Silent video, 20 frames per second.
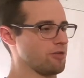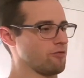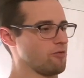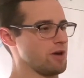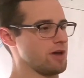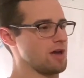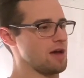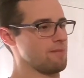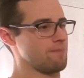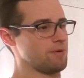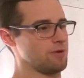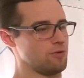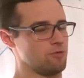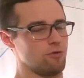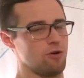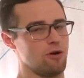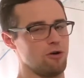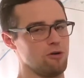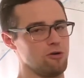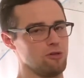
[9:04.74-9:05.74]
the way up and
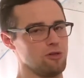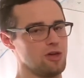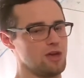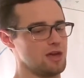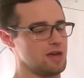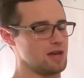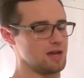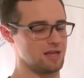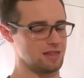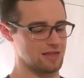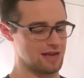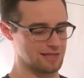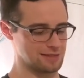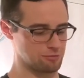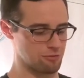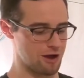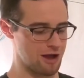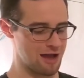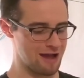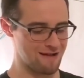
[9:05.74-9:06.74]
roll, and that's
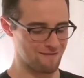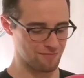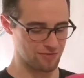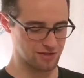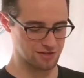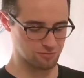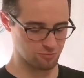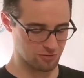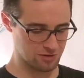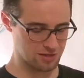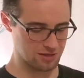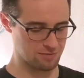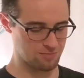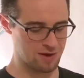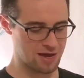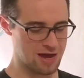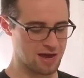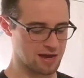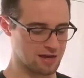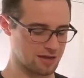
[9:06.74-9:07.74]
why I have this one in the
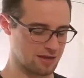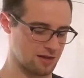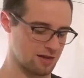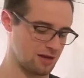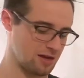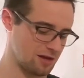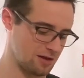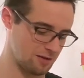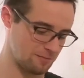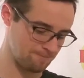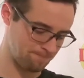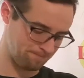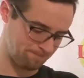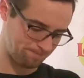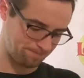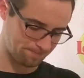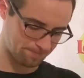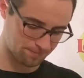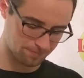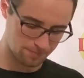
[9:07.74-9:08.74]
bag.
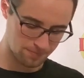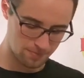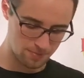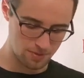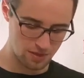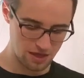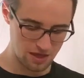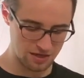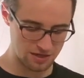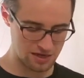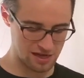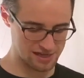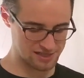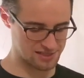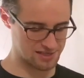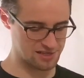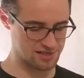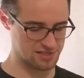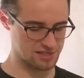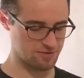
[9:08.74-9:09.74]
Next
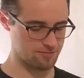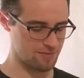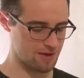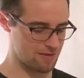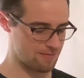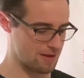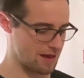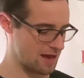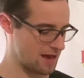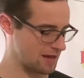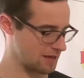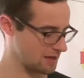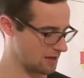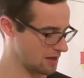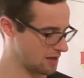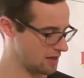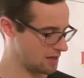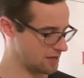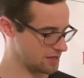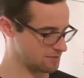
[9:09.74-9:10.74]
disc in my bag
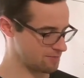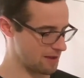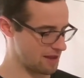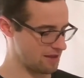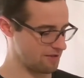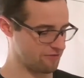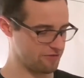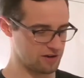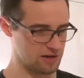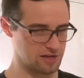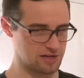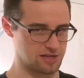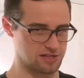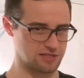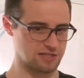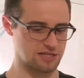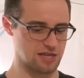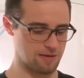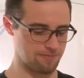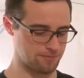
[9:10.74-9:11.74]
is my Infinite
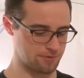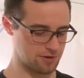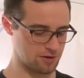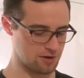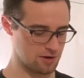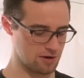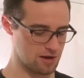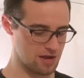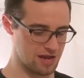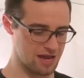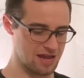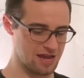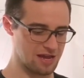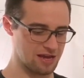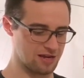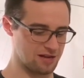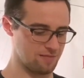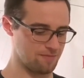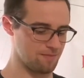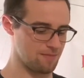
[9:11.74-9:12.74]
Disc Scepter
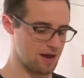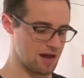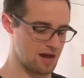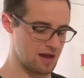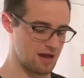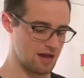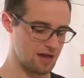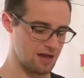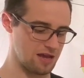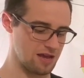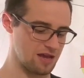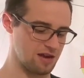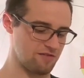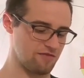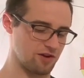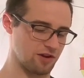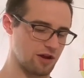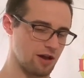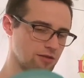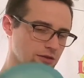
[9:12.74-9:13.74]
and my
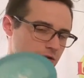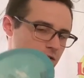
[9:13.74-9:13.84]
Innova Color